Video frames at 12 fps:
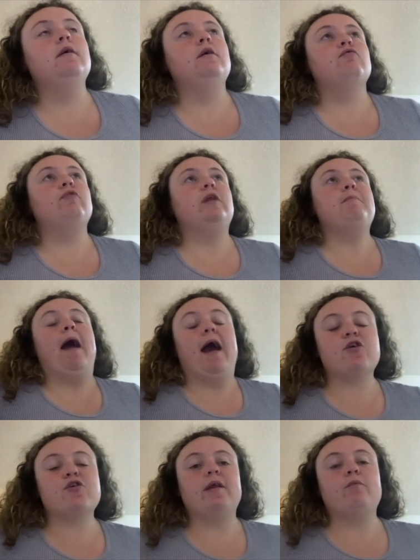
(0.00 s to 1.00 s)
really
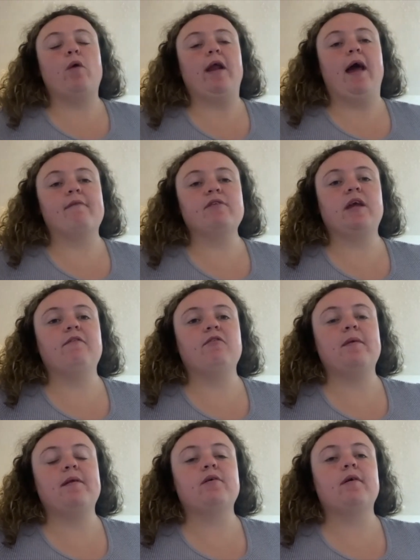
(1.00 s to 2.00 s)
passionate and want to advocate for
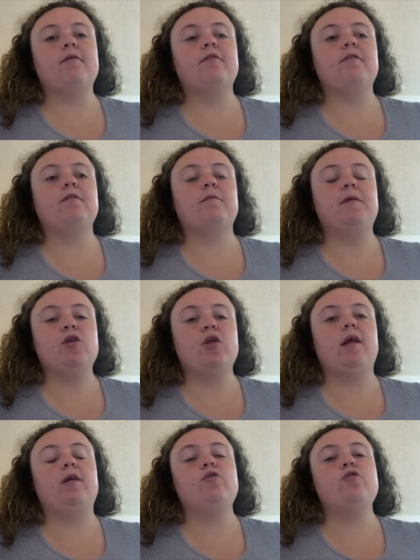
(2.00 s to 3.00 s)
mental health to be
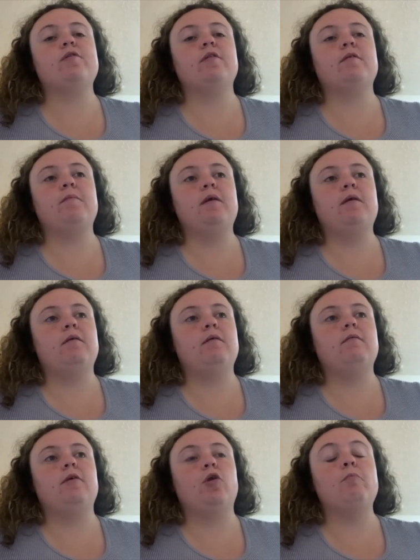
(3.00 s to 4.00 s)
changed and to be,
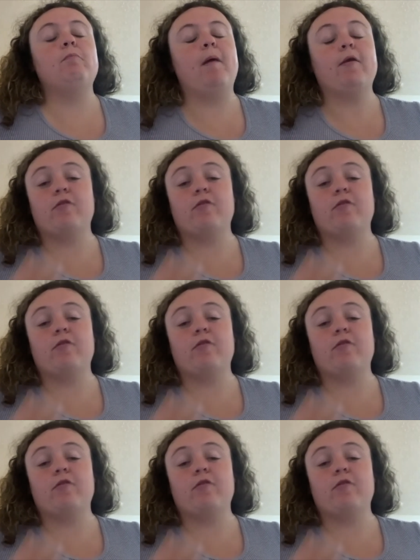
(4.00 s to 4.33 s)
you know, better